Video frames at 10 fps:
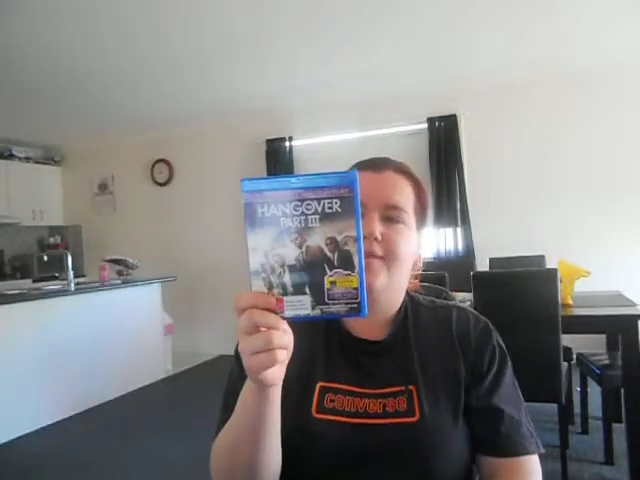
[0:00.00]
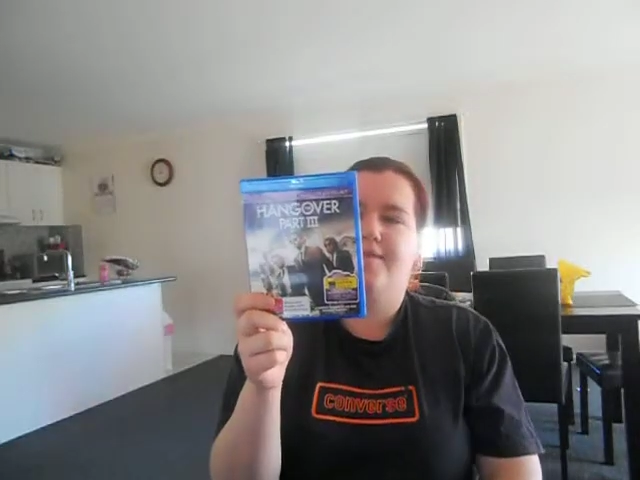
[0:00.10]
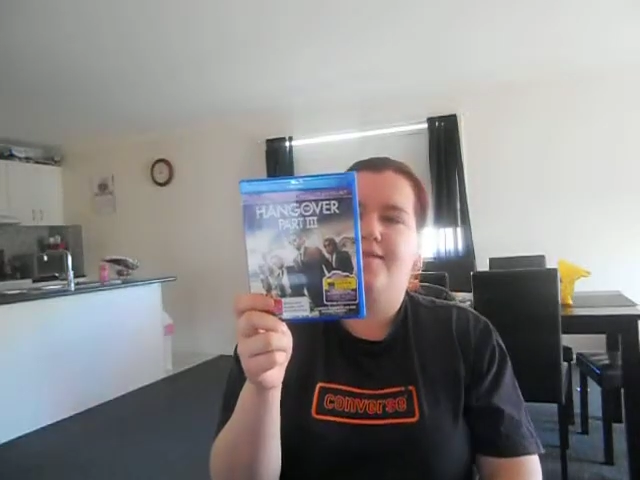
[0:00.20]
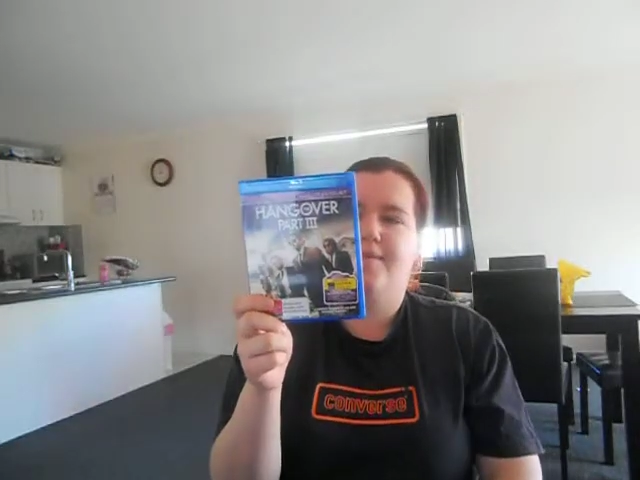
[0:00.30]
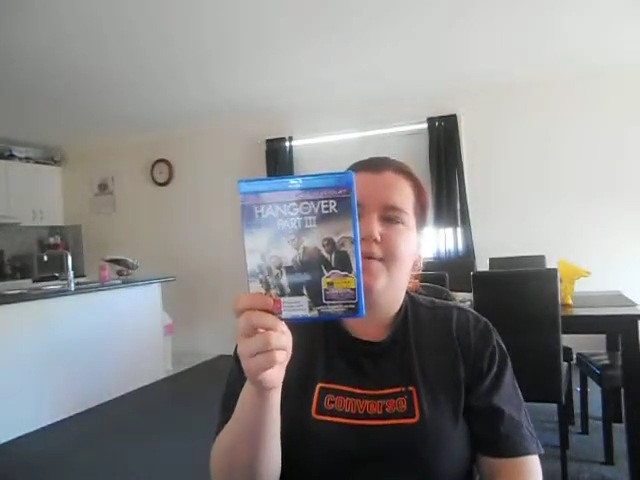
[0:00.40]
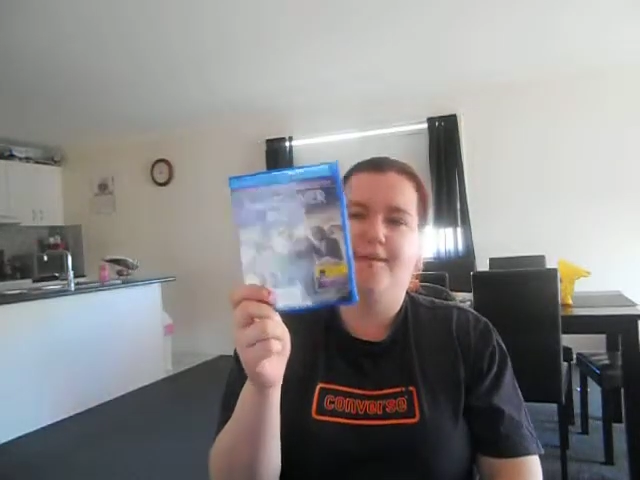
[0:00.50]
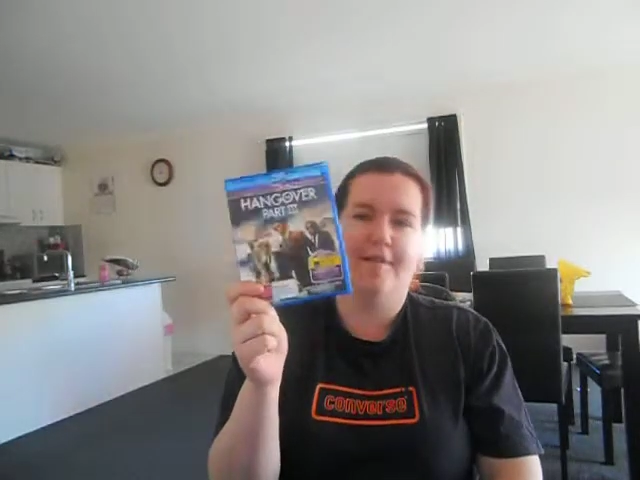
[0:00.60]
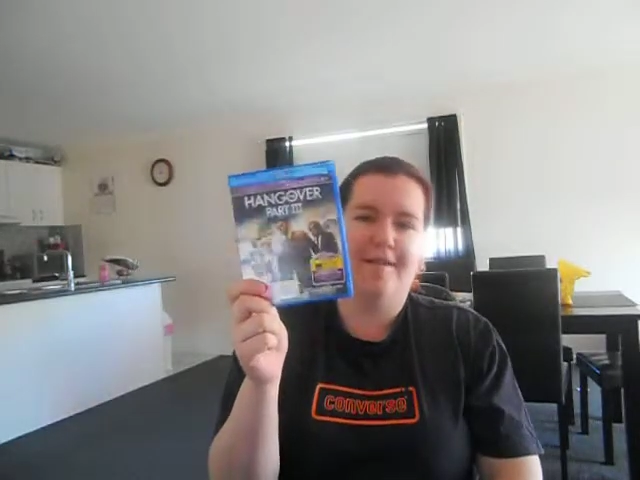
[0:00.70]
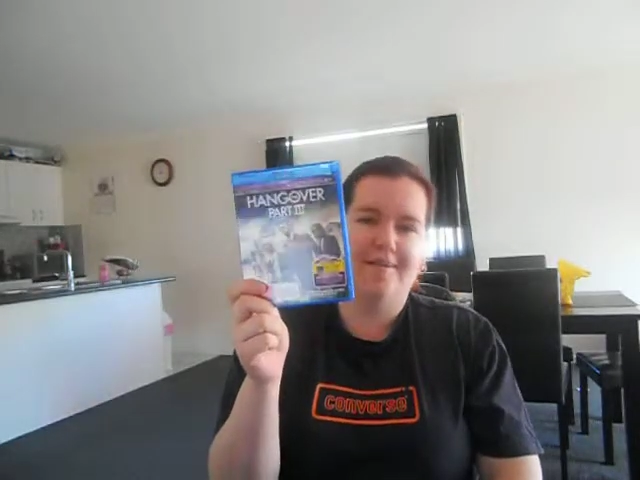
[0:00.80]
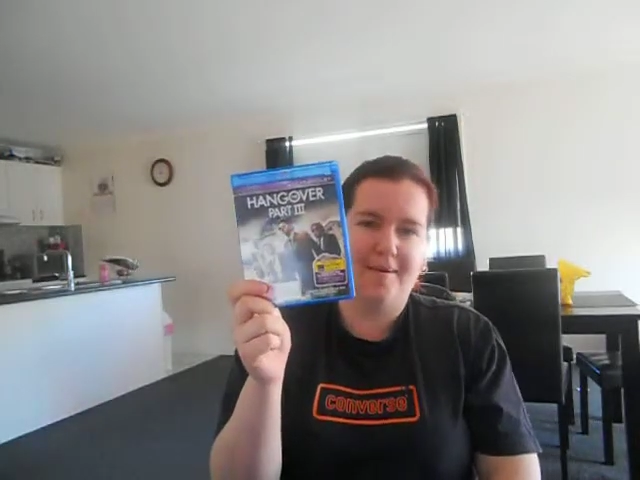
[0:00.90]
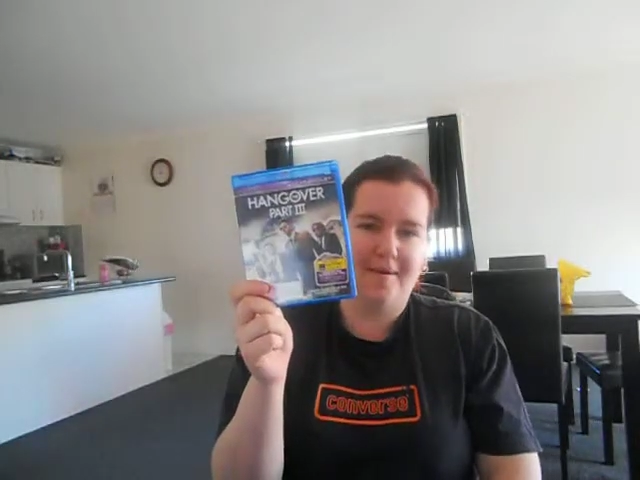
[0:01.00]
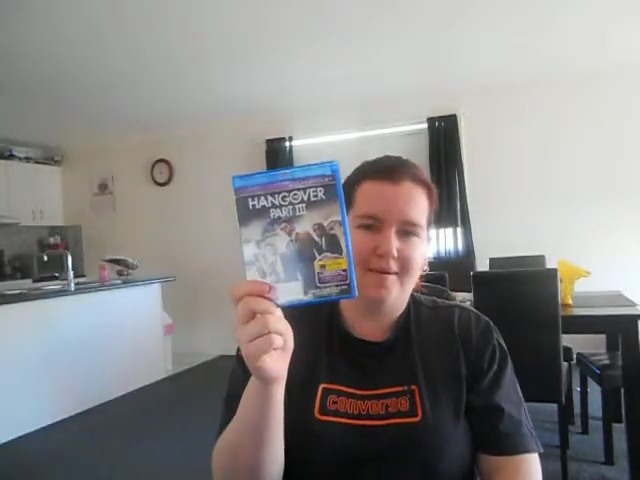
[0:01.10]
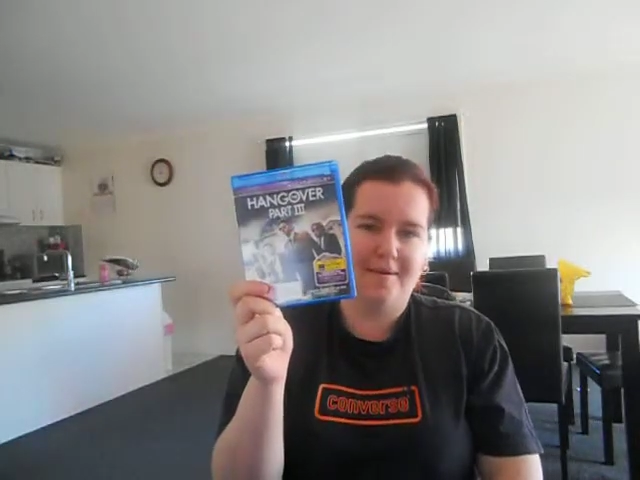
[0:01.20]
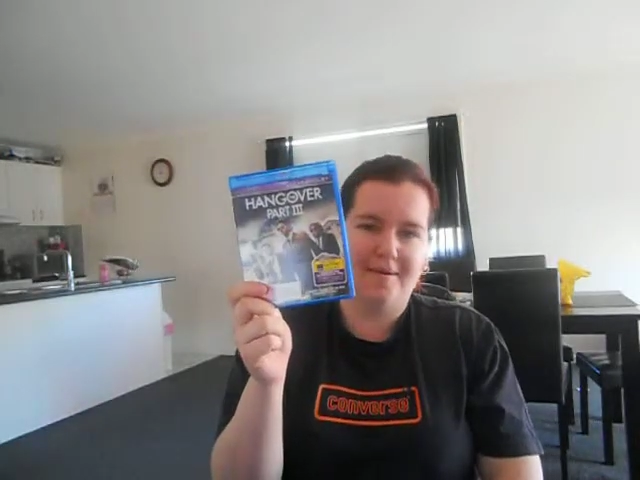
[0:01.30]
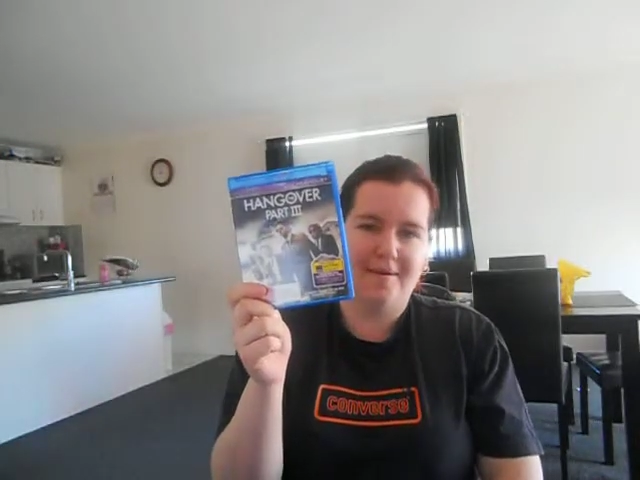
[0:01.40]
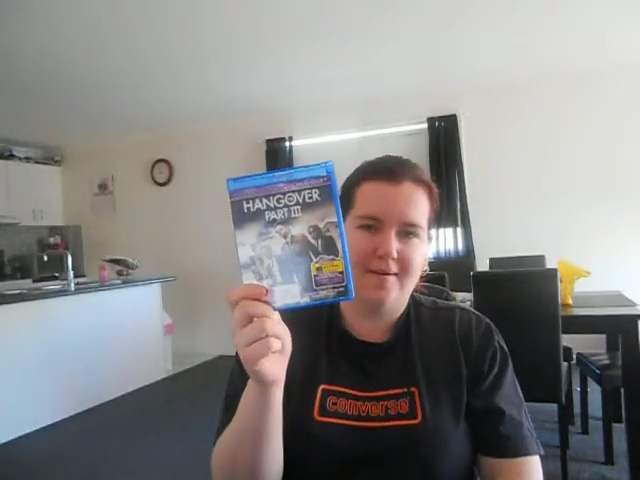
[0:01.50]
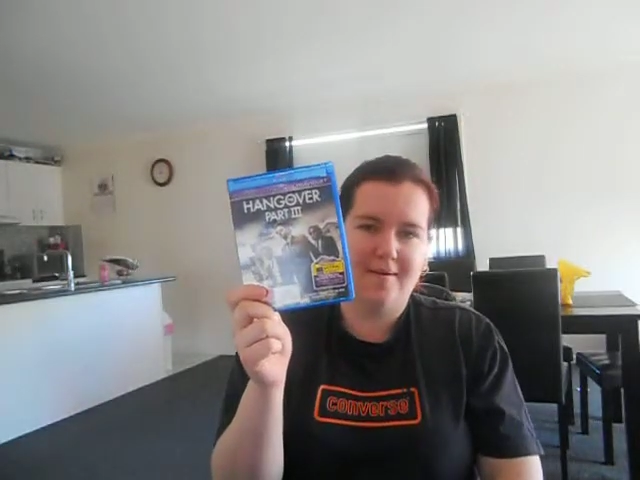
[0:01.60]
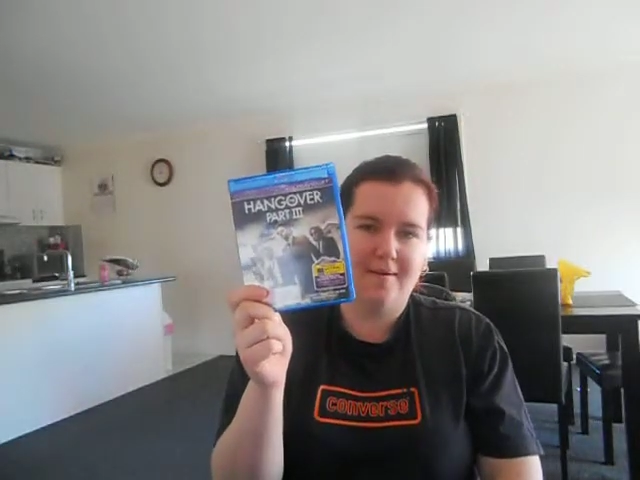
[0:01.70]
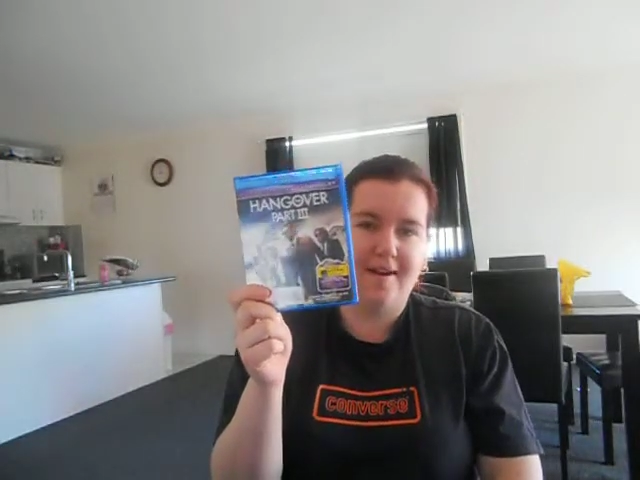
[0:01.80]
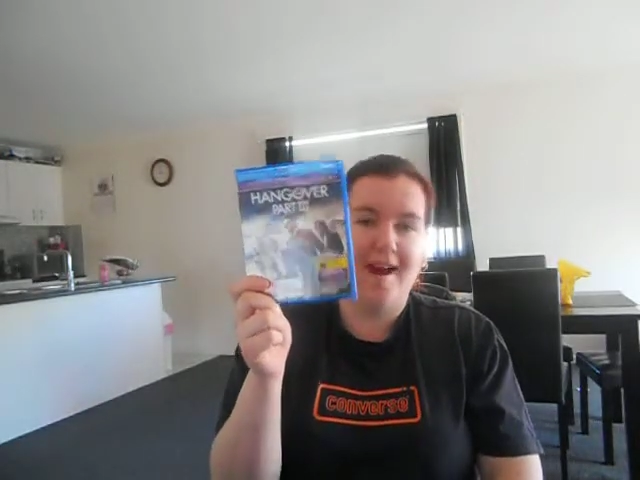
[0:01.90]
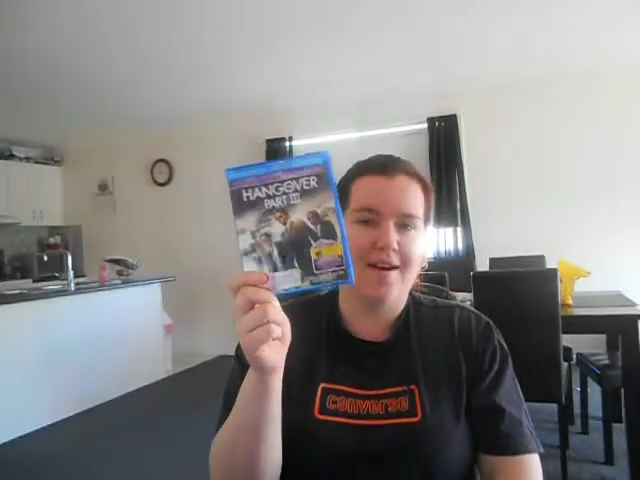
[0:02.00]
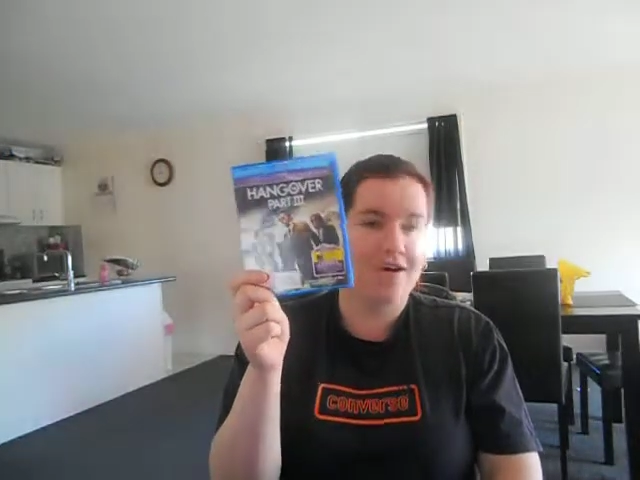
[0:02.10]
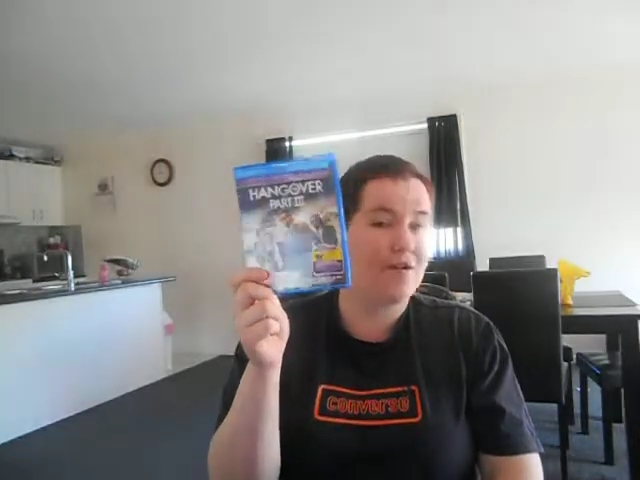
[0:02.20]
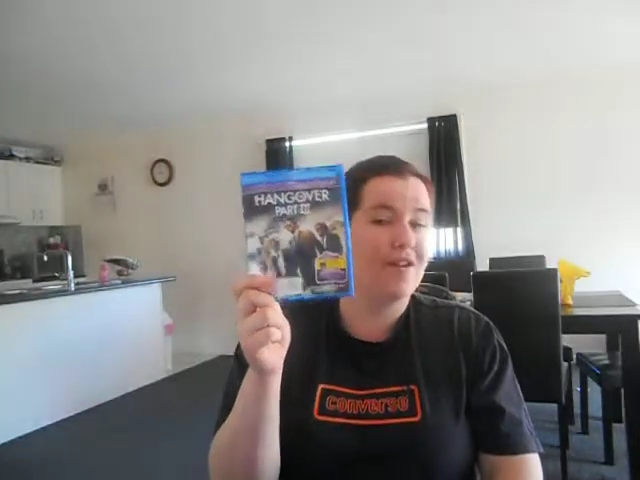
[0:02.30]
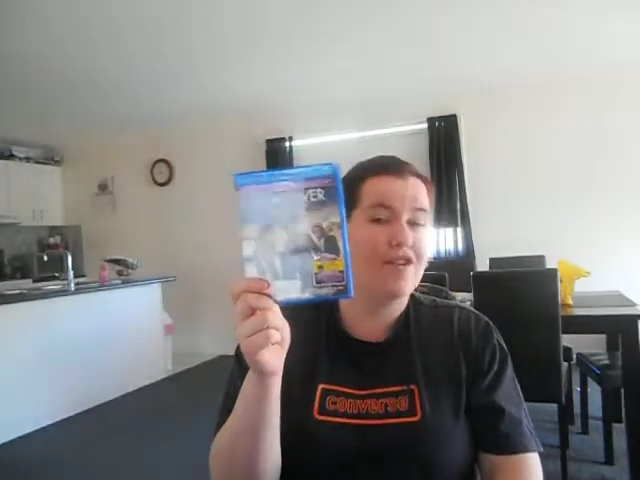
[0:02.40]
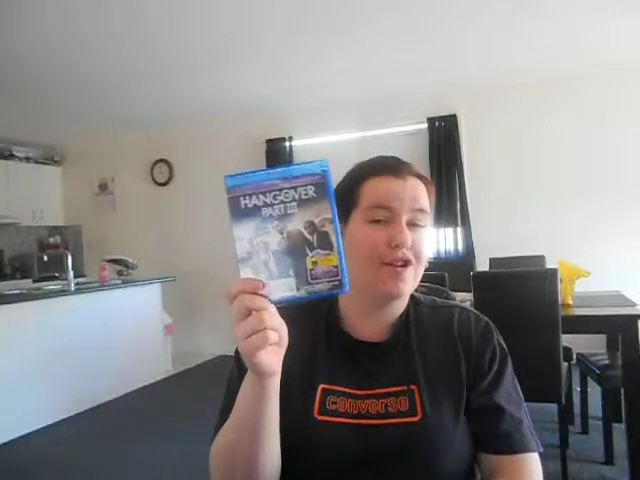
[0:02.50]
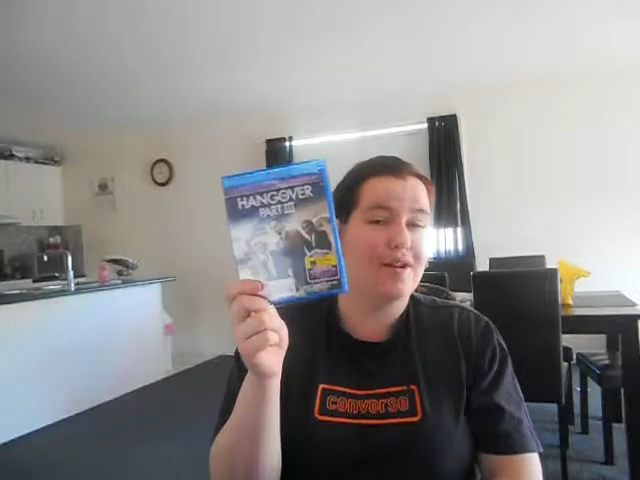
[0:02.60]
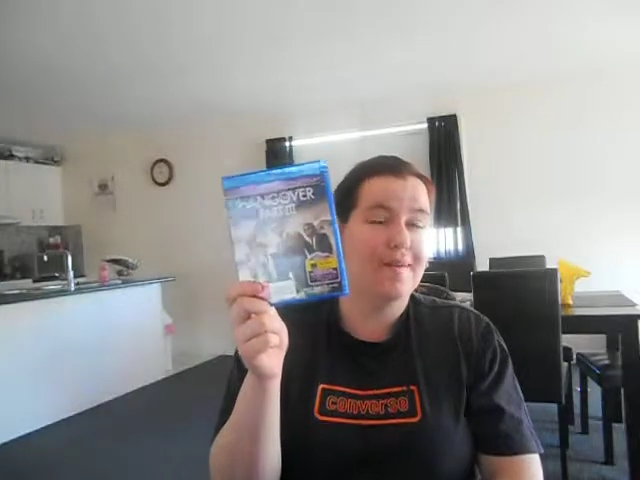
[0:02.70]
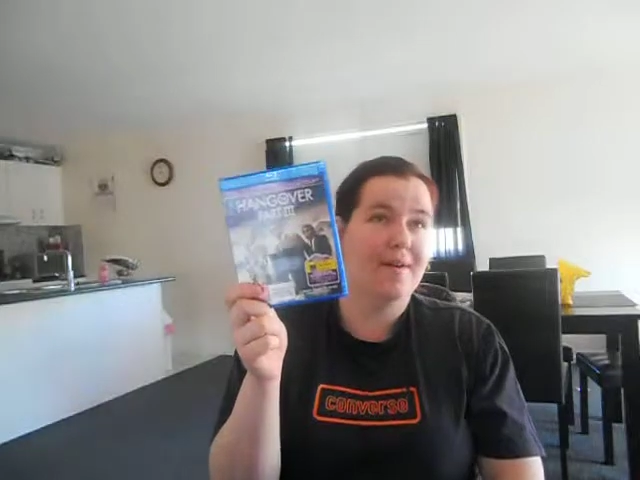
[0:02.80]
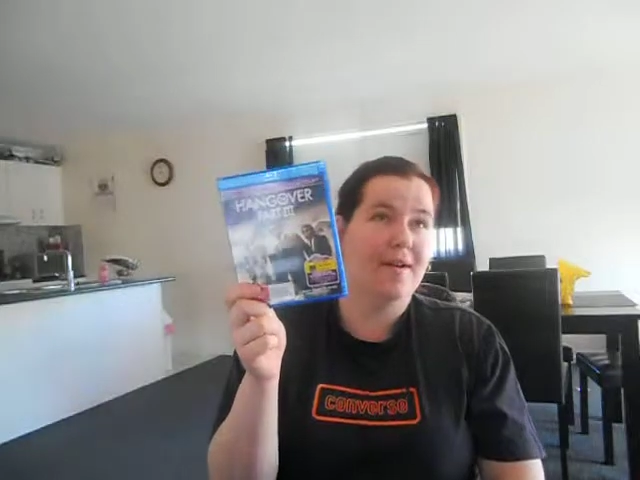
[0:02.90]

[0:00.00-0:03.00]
this is one of the best ones to end a trilogy.